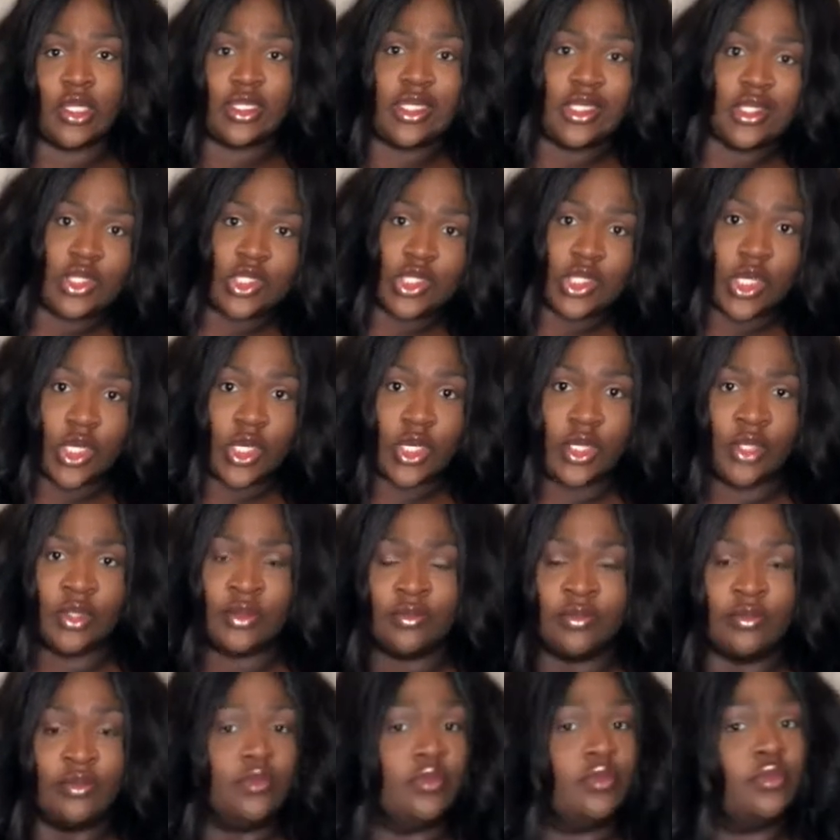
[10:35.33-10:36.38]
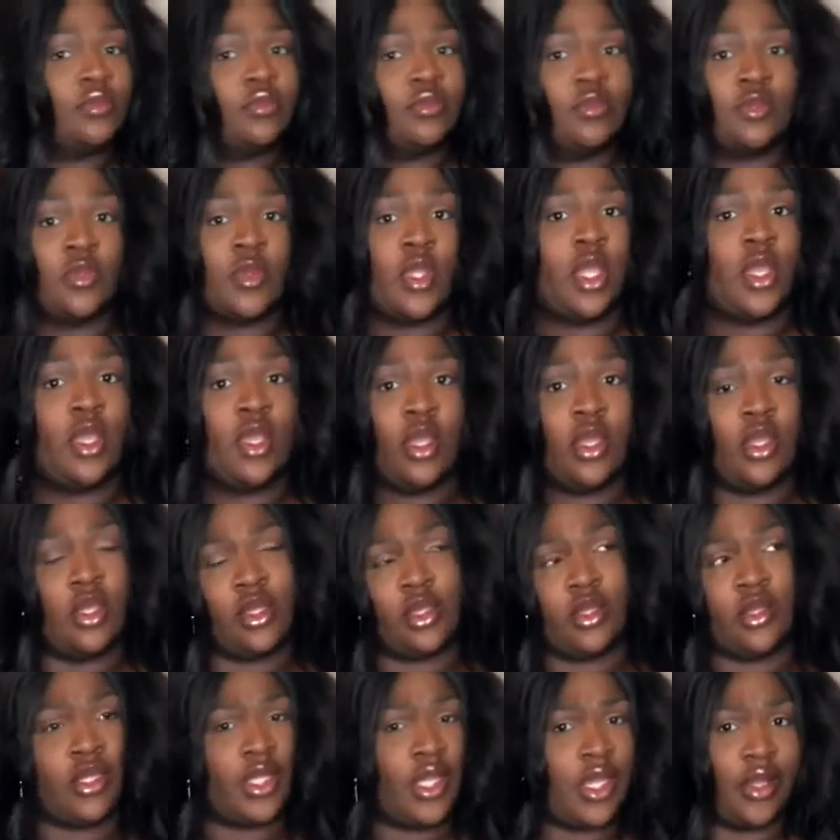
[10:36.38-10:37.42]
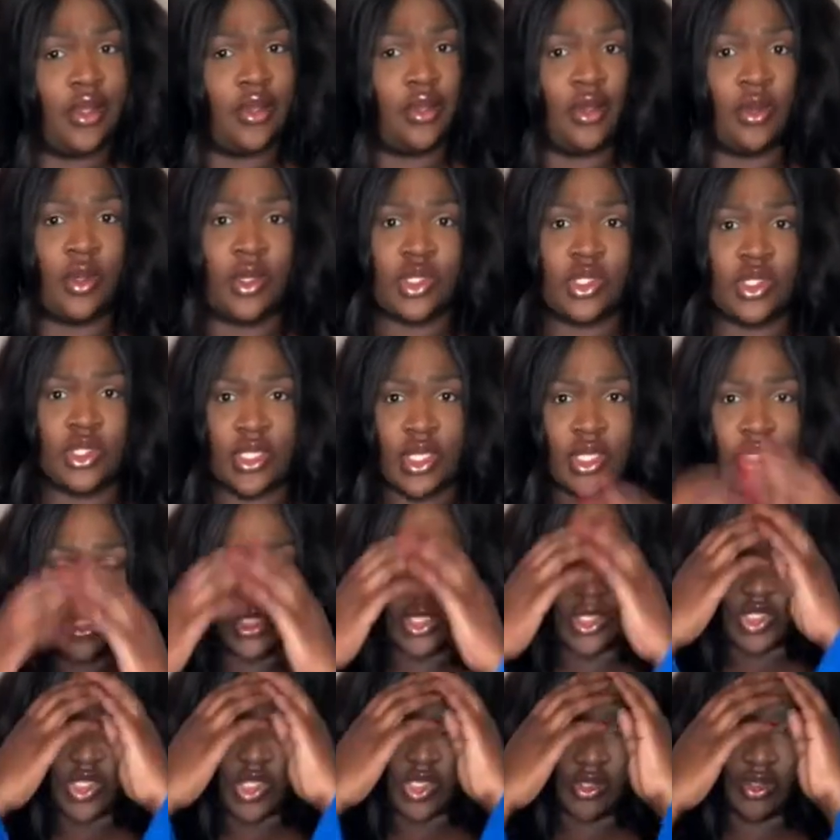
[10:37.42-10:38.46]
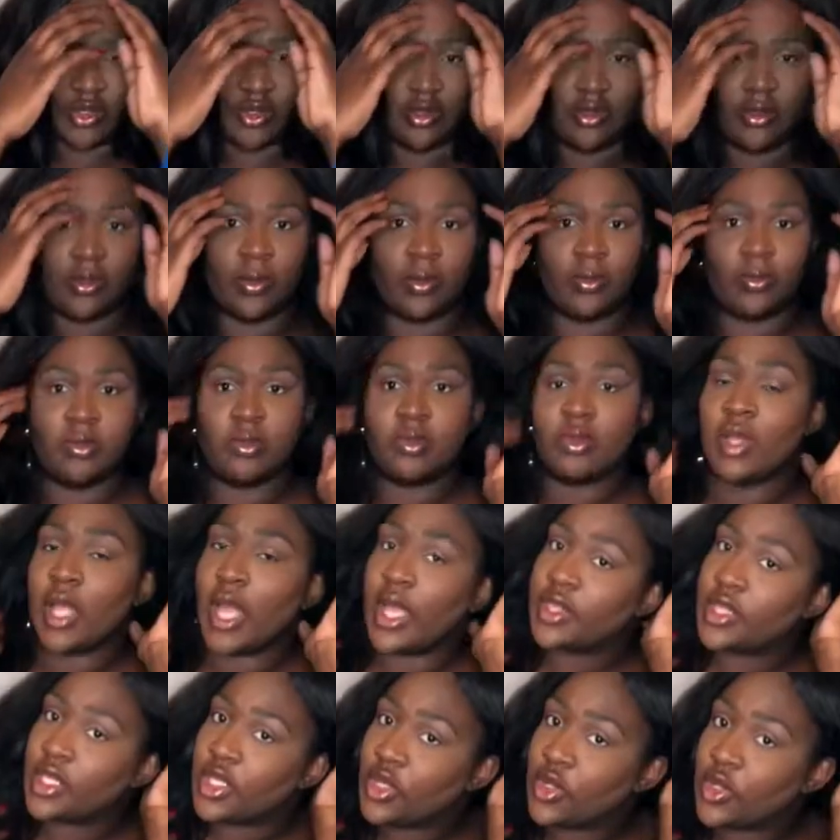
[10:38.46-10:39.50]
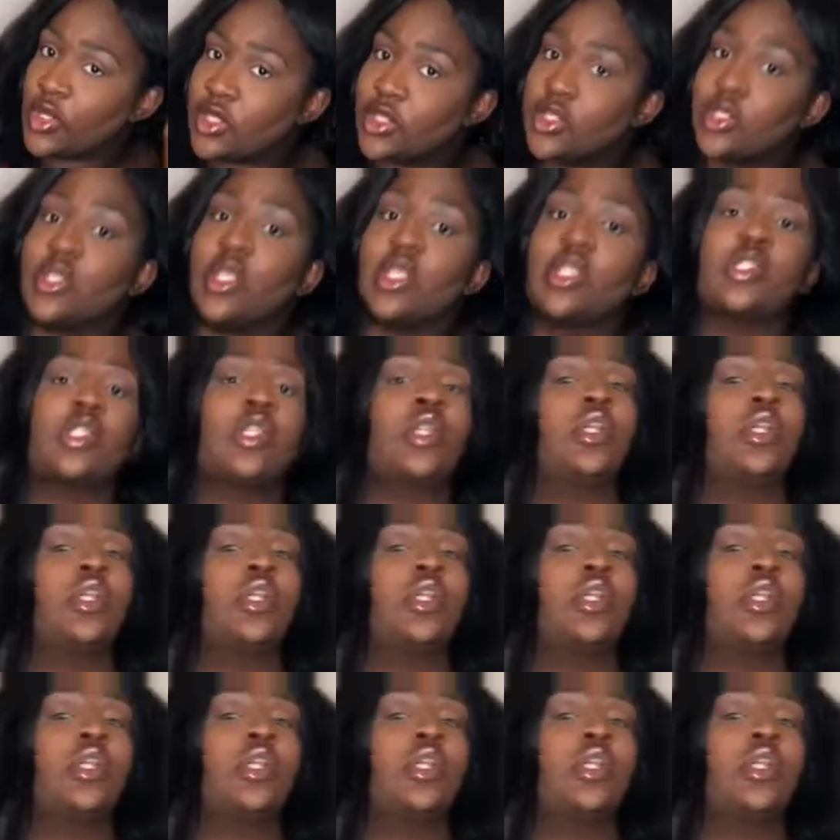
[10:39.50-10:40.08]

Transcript: t-shirt. Yeah, or just like to chill. I think it's